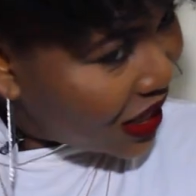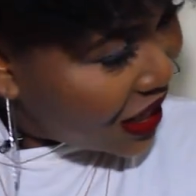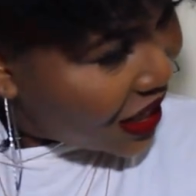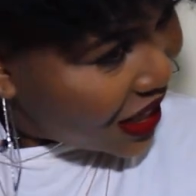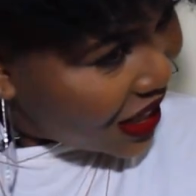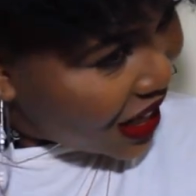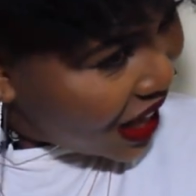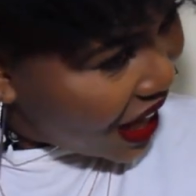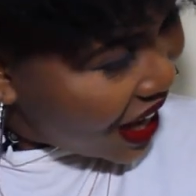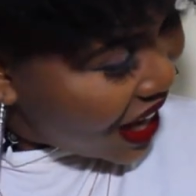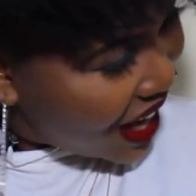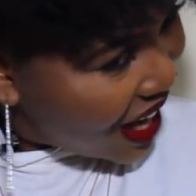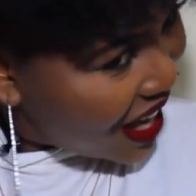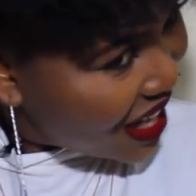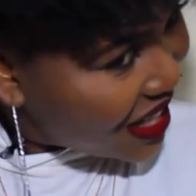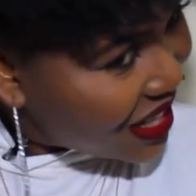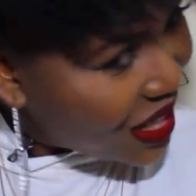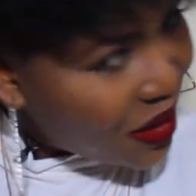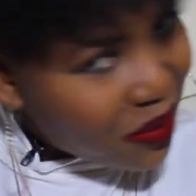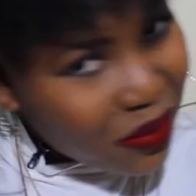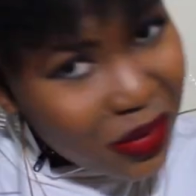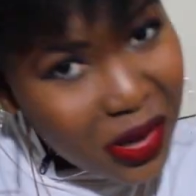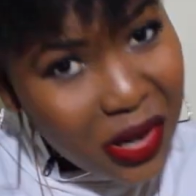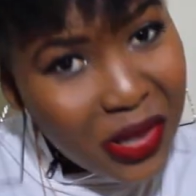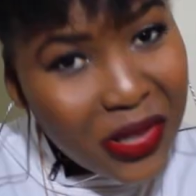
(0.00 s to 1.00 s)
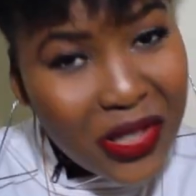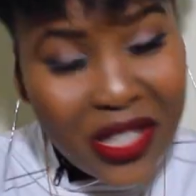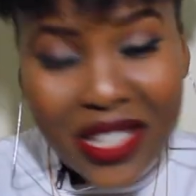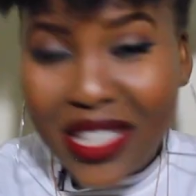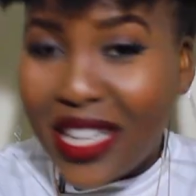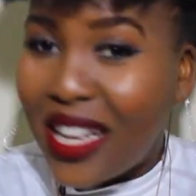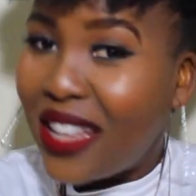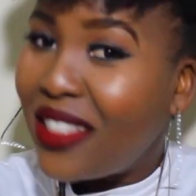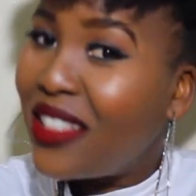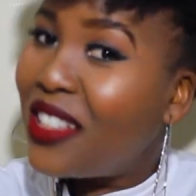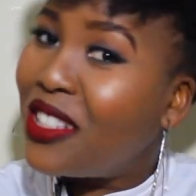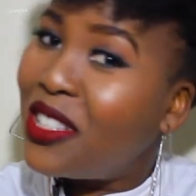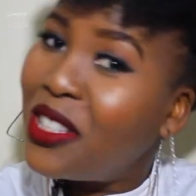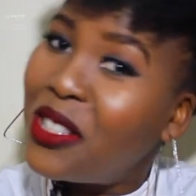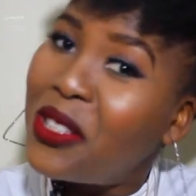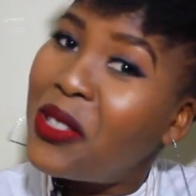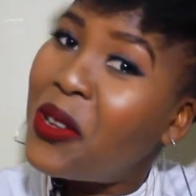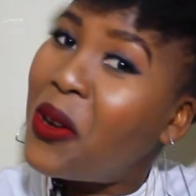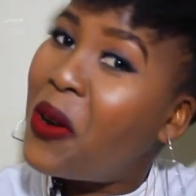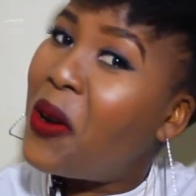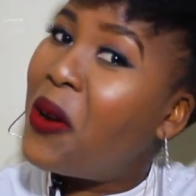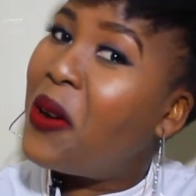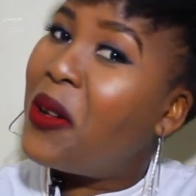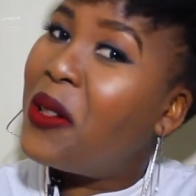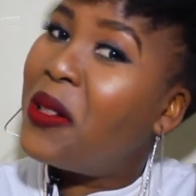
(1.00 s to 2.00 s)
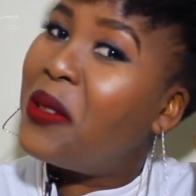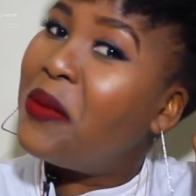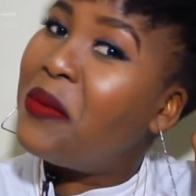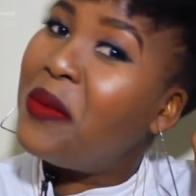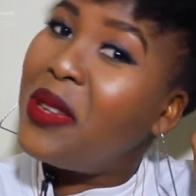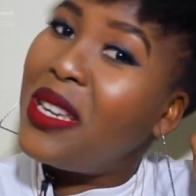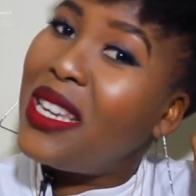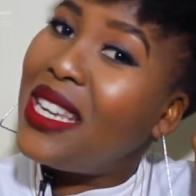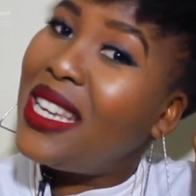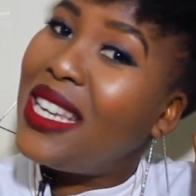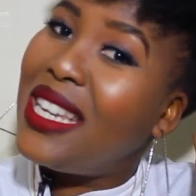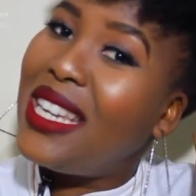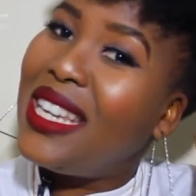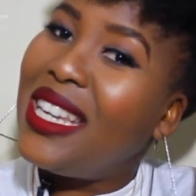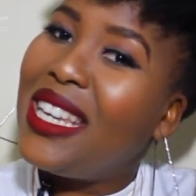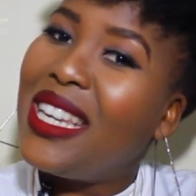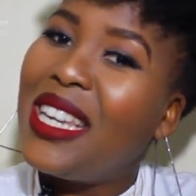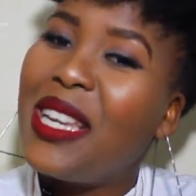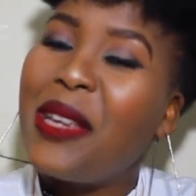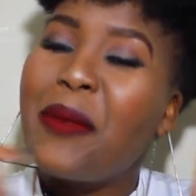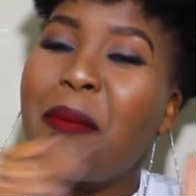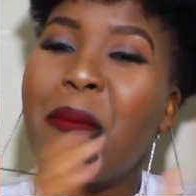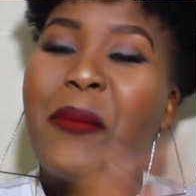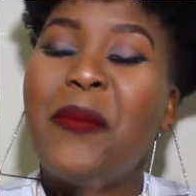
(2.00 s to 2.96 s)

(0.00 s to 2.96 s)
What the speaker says: Yes, I'm proud to say this is all me.